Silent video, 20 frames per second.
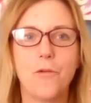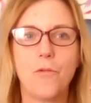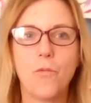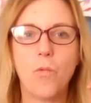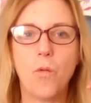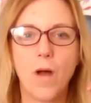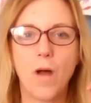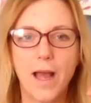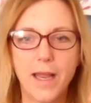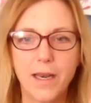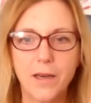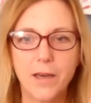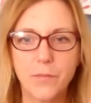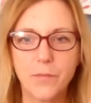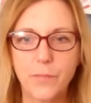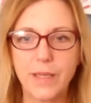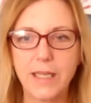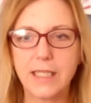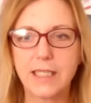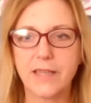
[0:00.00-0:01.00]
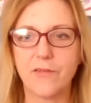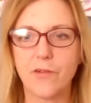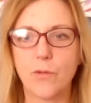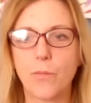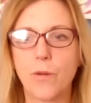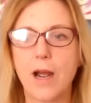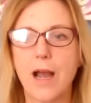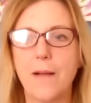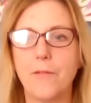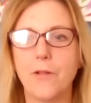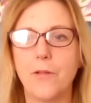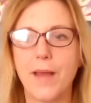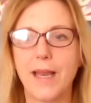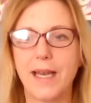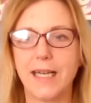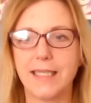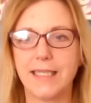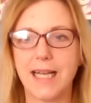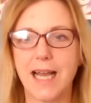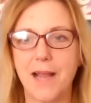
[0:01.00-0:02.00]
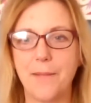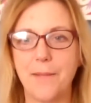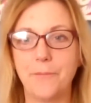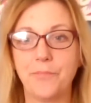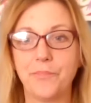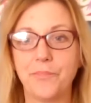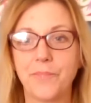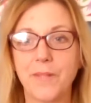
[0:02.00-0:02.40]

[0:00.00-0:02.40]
one piece of a problem at a time.